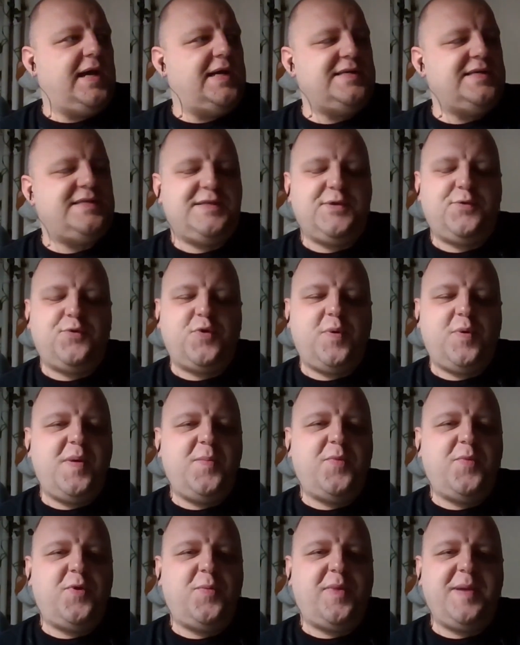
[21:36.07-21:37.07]
I still
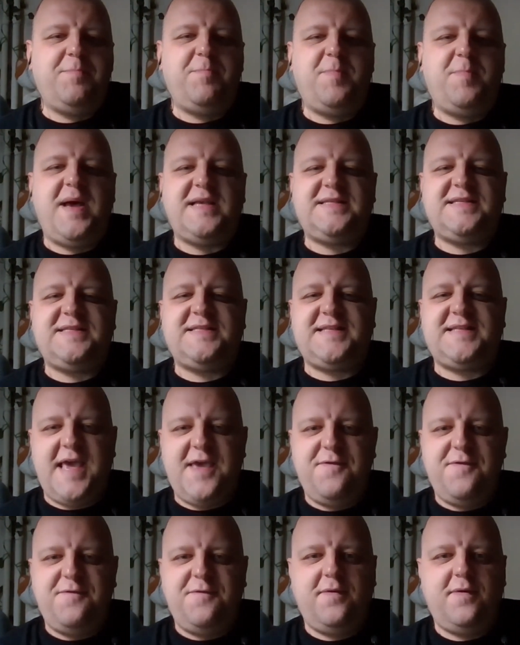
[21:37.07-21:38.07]
remember my best
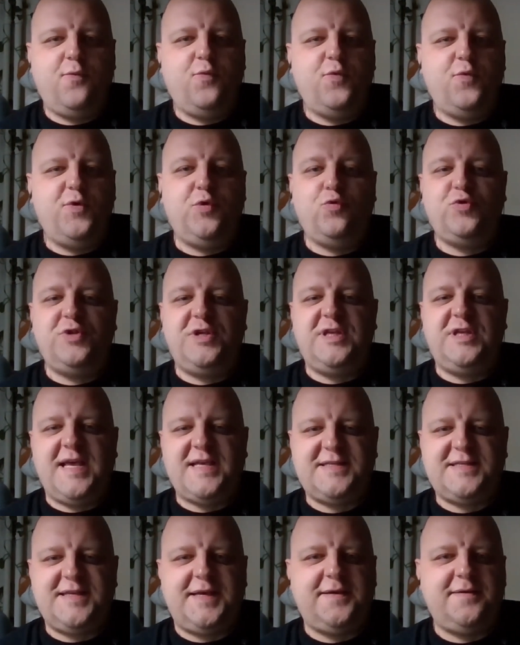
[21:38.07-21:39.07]
save with
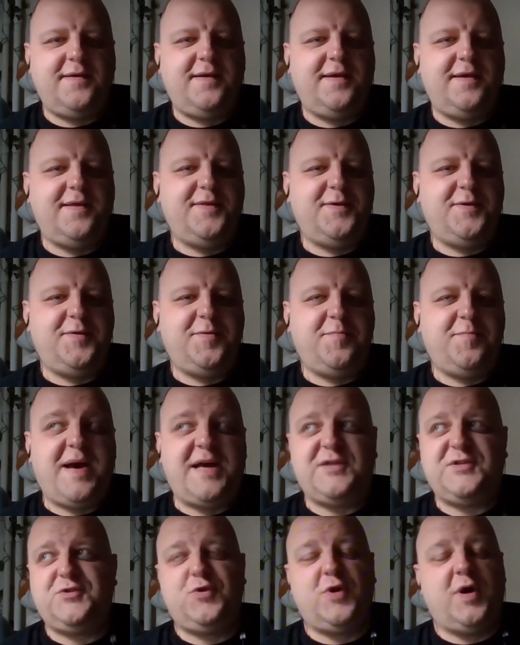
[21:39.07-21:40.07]
Udinese and
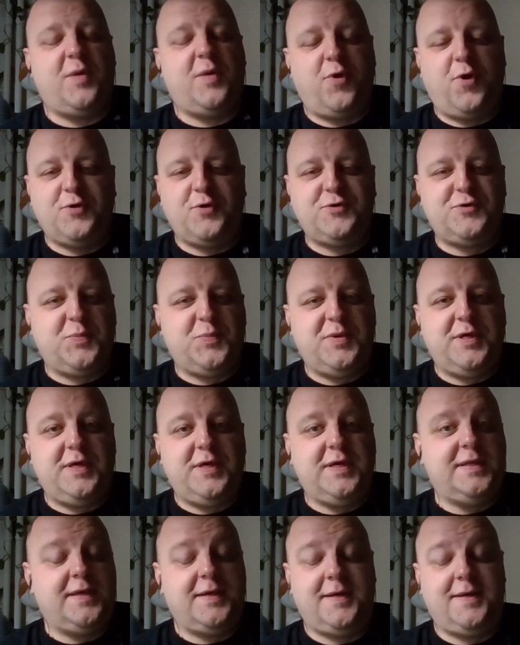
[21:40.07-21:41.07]
Marcio Amoroso
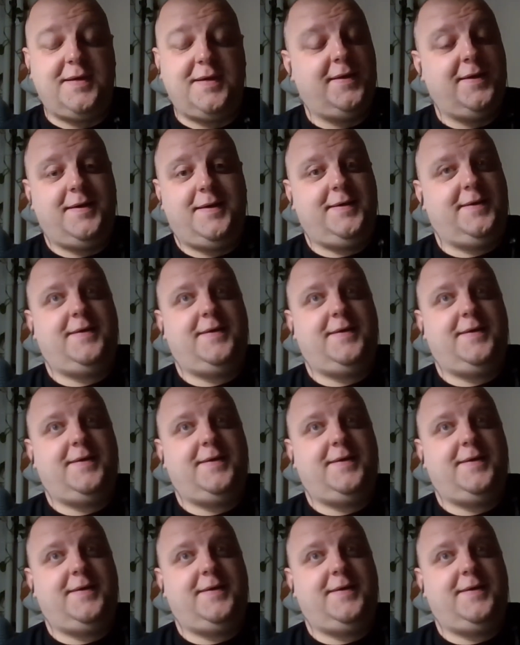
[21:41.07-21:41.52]
being the